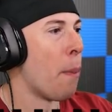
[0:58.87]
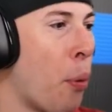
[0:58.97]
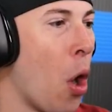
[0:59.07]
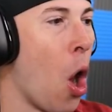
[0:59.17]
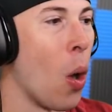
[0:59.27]

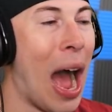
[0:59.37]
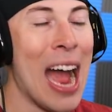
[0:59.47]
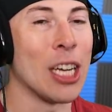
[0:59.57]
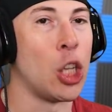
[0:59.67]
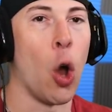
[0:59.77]
Bro,
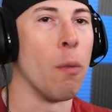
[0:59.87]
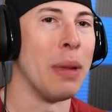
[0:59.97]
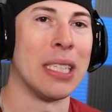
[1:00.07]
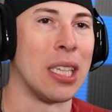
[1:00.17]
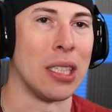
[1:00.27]
I don't
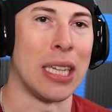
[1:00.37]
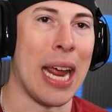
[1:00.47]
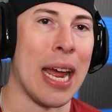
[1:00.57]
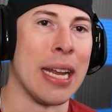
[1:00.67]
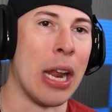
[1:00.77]
miss the
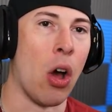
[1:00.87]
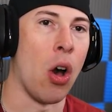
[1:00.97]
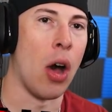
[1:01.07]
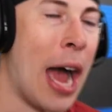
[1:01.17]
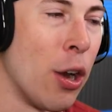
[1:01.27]
sand at
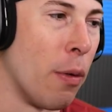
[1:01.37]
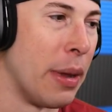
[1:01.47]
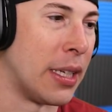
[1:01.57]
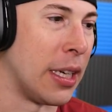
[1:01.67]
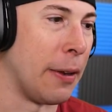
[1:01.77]
all. I don't
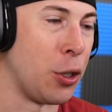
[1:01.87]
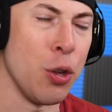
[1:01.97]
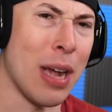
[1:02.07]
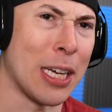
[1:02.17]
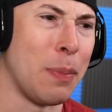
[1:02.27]
miss it. Do
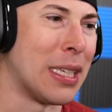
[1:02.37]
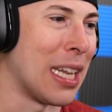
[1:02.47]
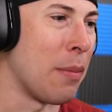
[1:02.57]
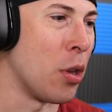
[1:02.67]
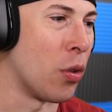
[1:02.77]
you guys miss it?
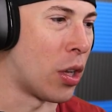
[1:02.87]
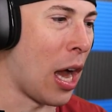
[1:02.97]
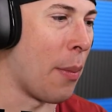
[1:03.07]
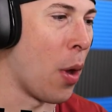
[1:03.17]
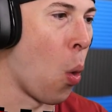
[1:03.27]
Let me know in the
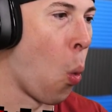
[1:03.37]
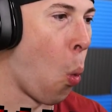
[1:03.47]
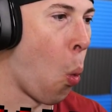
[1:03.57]
comment. Oh.